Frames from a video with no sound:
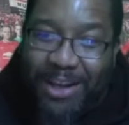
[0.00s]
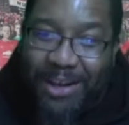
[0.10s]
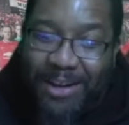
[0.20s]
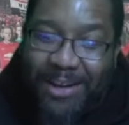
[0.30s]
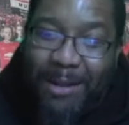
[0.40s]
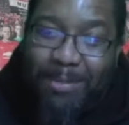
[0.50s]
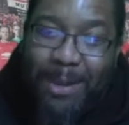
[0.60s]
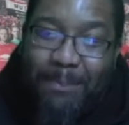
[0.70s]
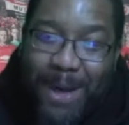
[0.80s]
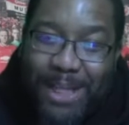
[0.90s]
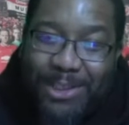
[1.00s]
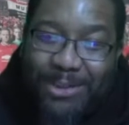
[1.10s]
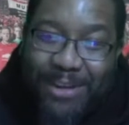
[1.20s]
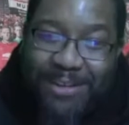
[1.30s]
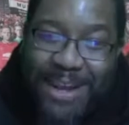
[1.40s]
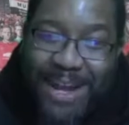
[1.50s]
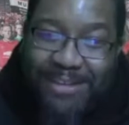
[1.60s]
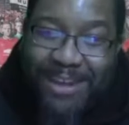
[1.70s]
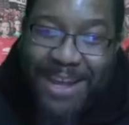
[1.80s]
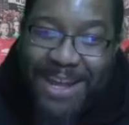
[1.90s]
let's say Pedri is the next
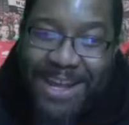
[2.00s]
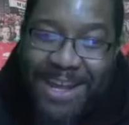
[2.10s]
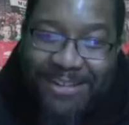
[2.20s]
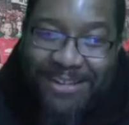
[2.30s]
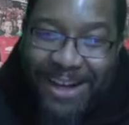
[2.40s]
Iniesta.